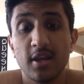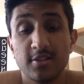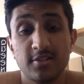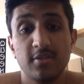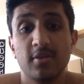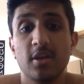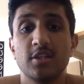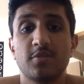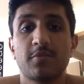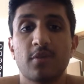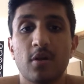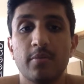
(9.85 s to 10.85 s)
As you guys
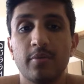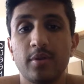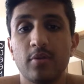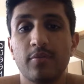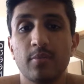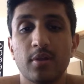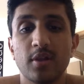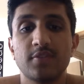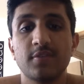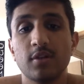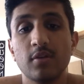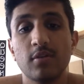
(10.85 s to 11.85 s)
probably know from my last
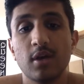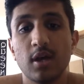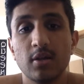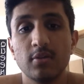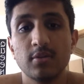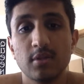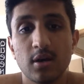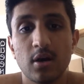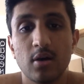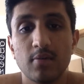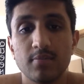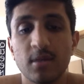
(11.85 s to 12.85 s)
video, that
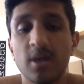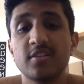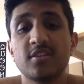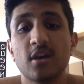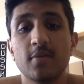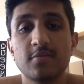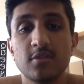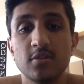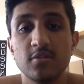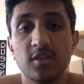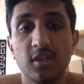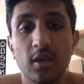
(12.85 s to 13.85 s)
I stopped
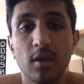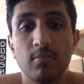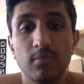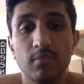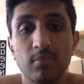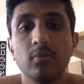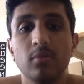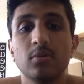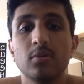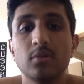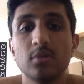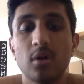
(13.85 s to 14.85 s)
using Emerald
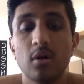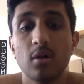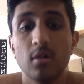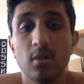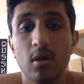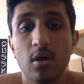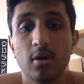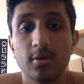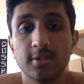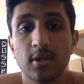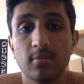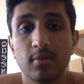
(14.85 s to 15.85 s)
a long
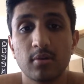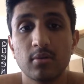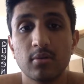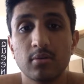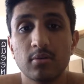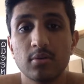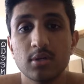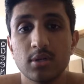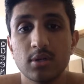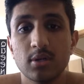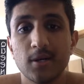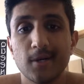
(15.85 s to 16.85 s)
time ago
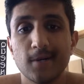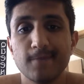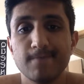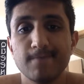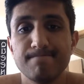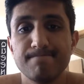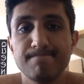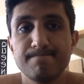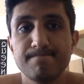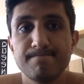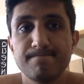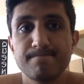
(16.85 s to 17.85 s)
um,
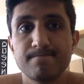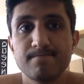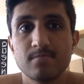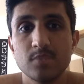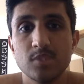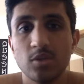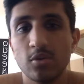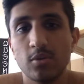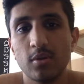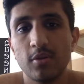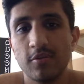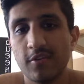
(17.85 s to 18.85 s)
due to
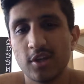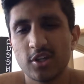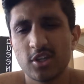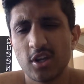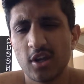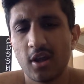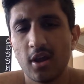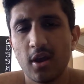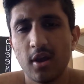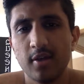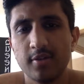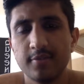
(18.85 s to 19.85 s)
an infection I
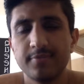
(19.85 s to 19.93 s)
got.